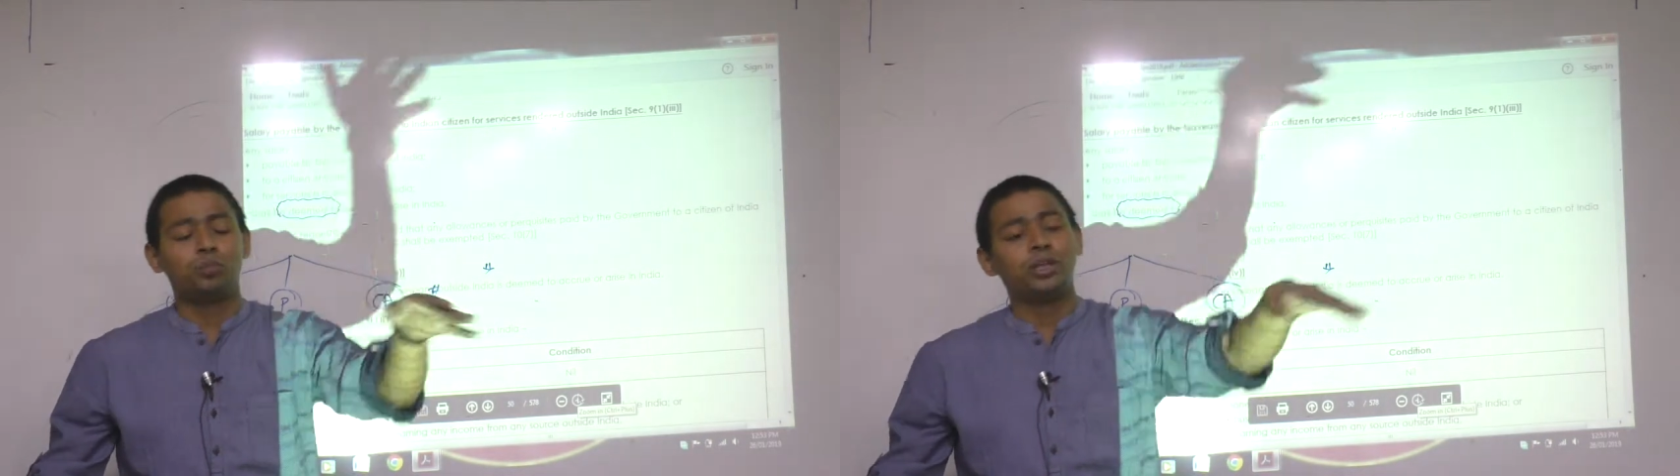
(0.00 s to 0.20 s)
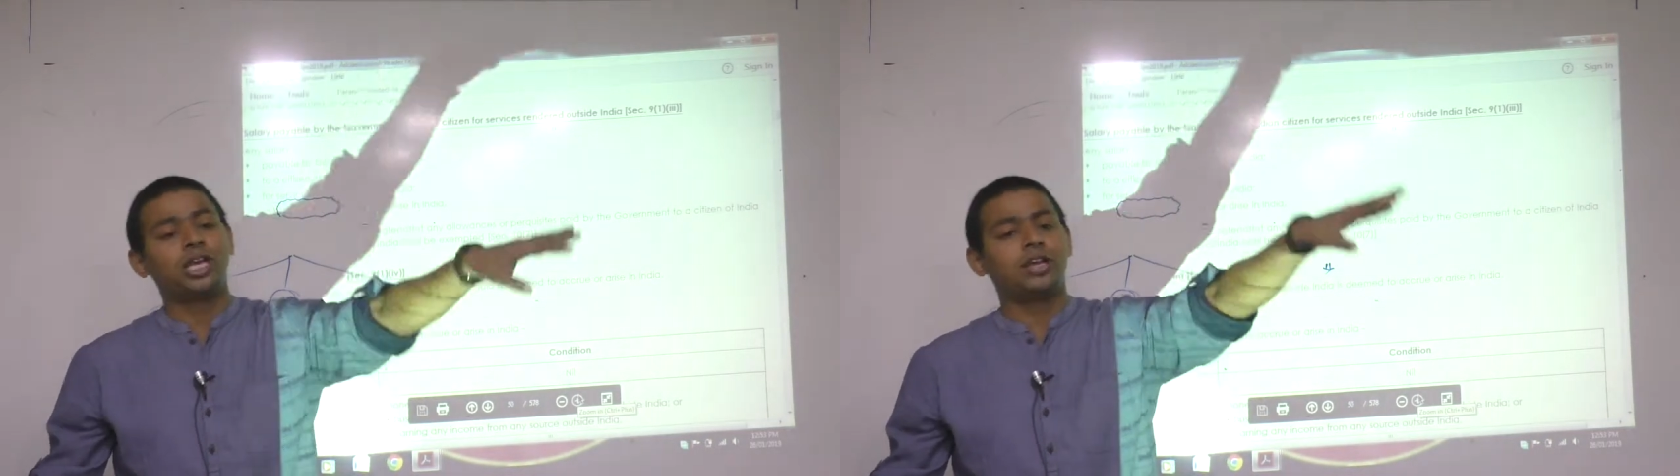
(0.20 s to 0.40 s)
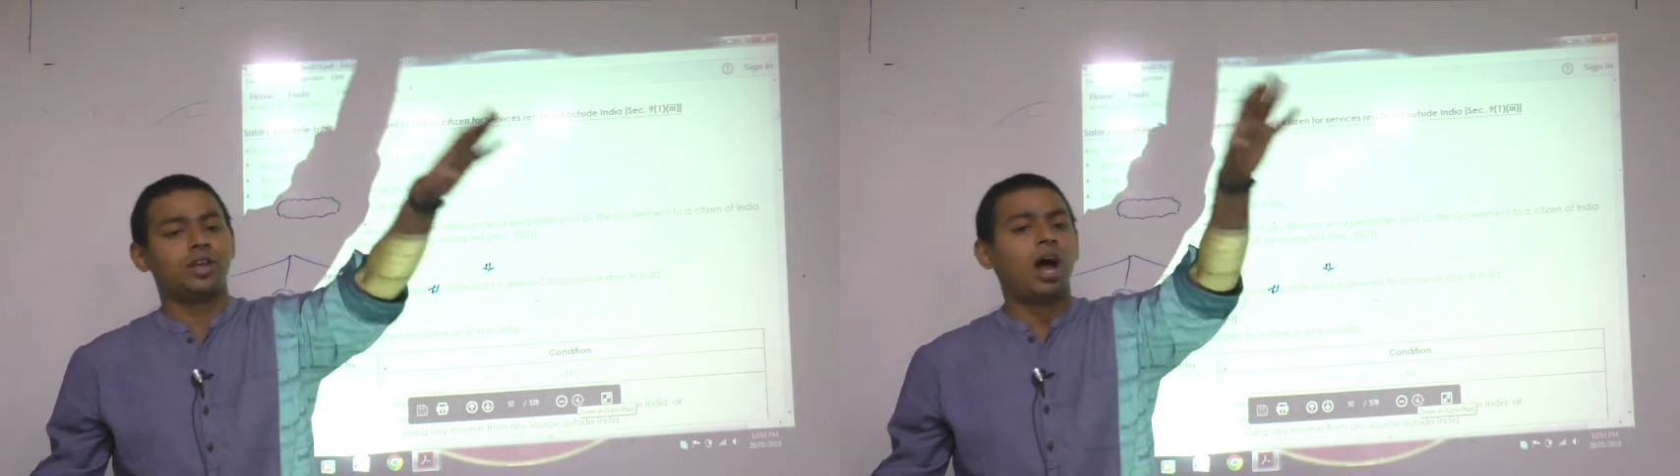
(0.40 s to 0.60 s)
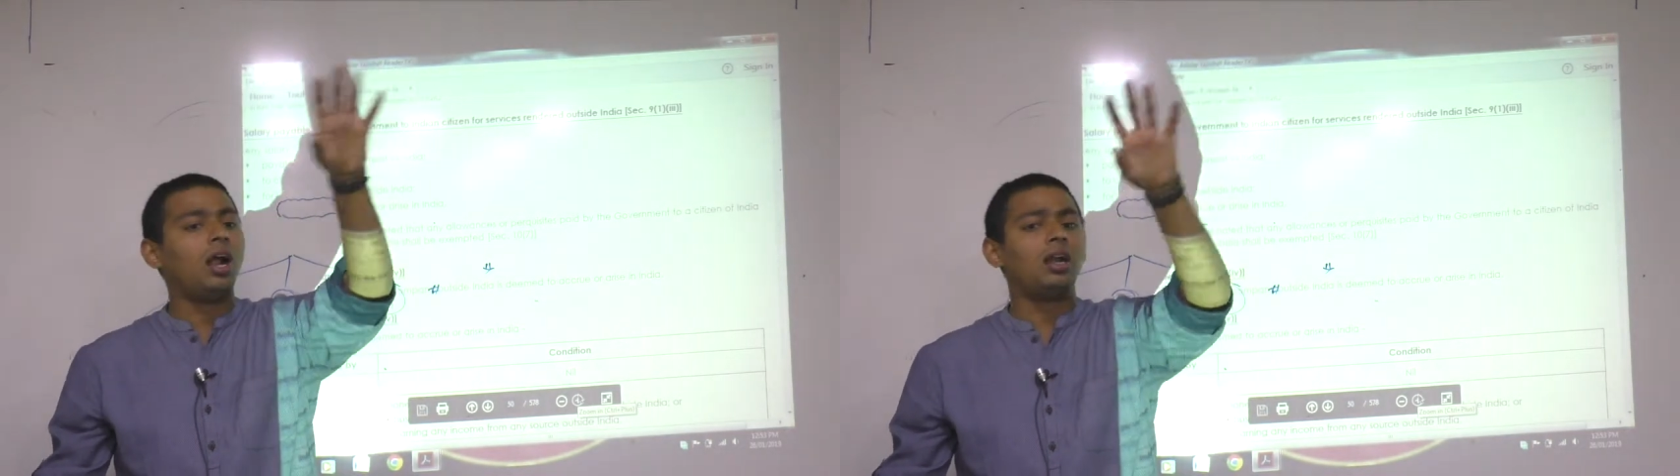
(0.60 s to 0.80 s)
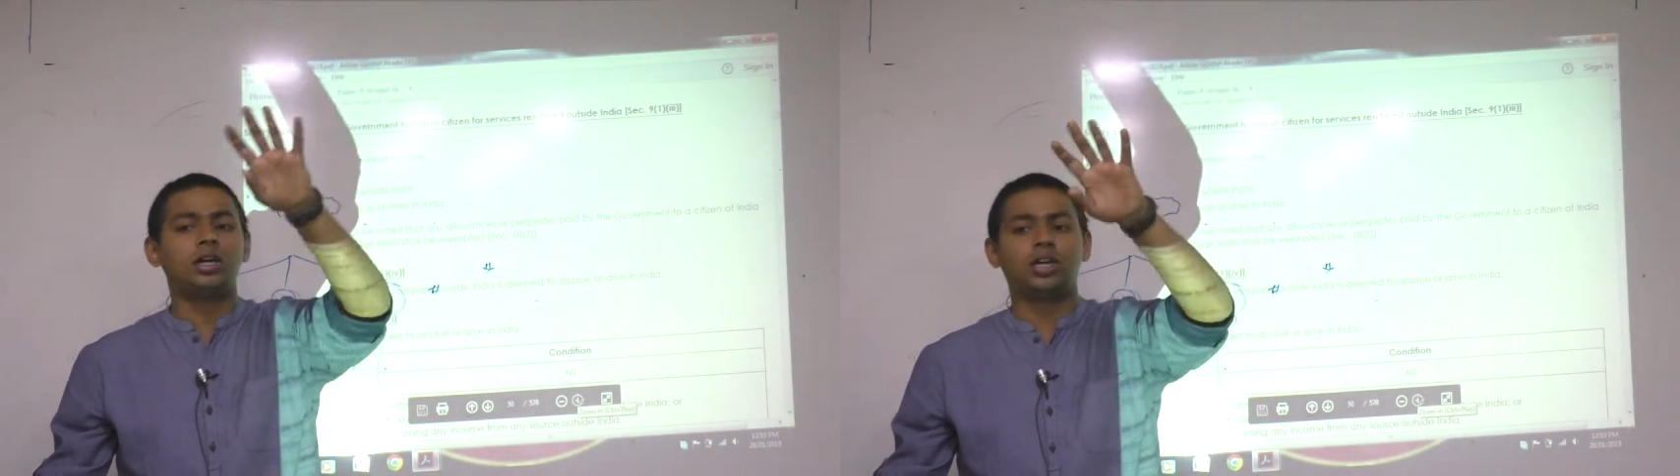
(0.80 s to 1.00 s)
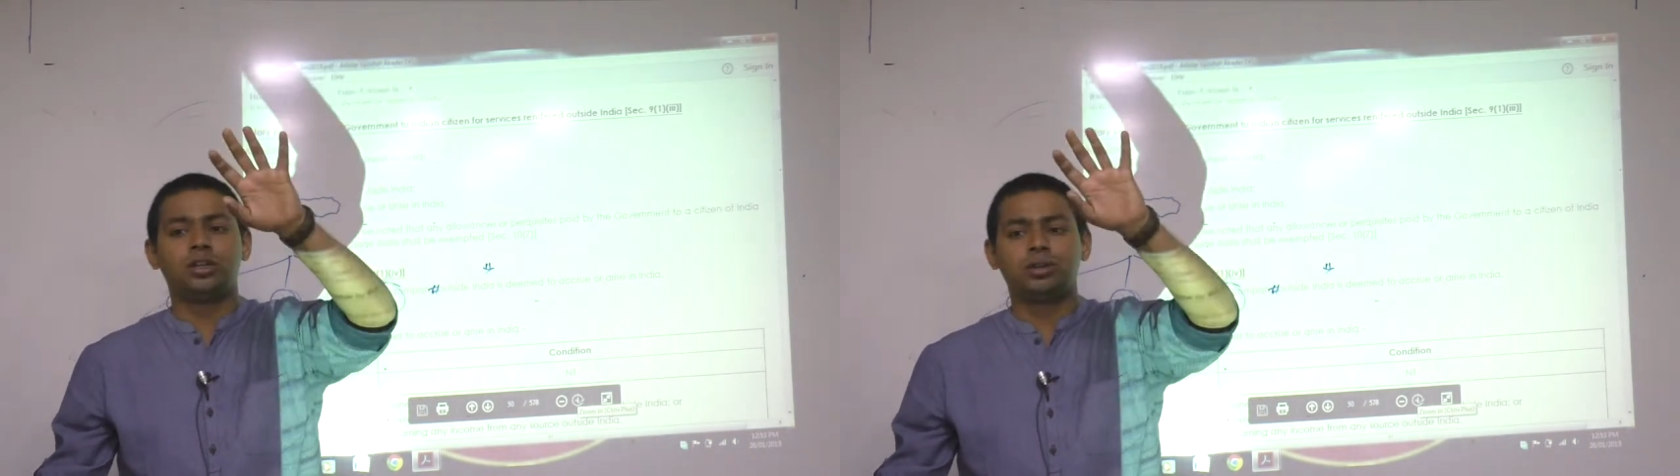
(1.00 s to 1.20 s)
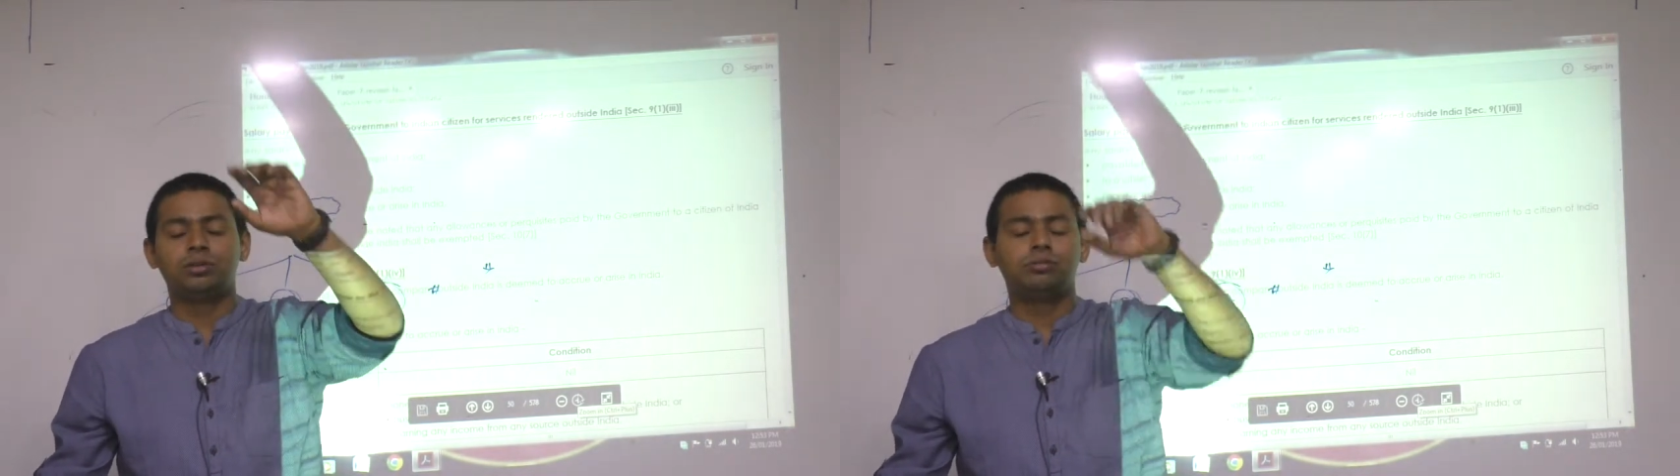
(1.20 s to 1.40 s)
big size garden,